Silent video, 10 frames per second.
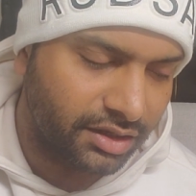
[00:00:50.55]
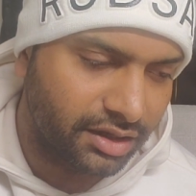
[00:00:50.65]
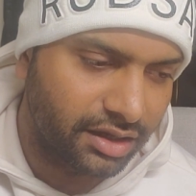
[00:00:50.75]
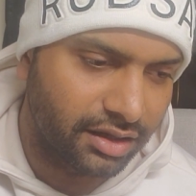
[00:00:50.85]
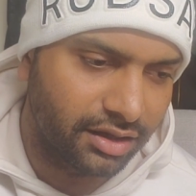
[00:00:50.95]

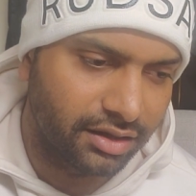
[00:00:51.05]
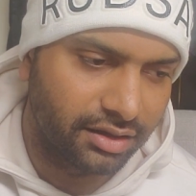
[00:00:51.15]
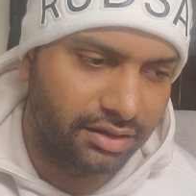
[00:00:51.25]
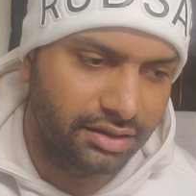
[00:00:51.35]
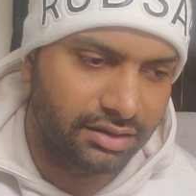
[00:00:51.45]

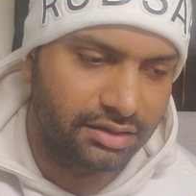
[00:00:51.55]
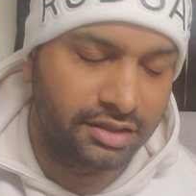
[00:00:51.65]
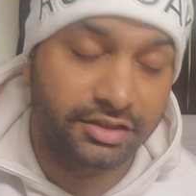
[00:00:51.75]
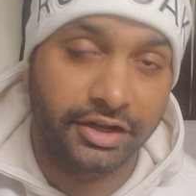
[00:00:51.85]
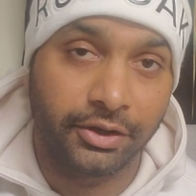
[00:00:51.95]
uh,
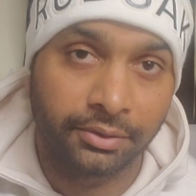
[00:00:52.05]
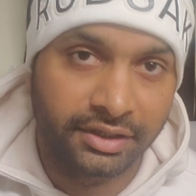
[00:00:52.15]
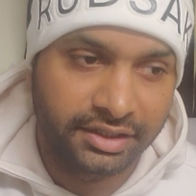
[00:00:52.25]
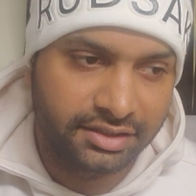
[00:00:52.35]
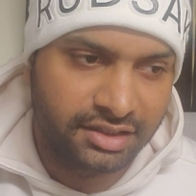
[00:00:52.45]
the
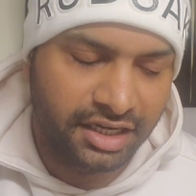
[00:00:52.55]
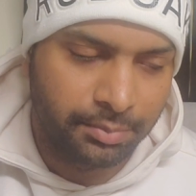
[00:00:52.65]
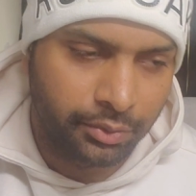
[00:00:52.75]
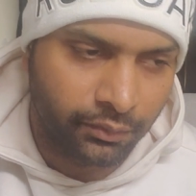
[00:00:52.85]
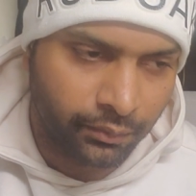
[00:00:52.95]
securities
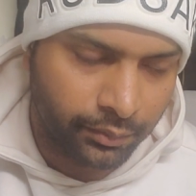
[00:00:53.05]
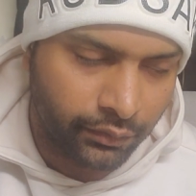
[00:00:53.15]
that pro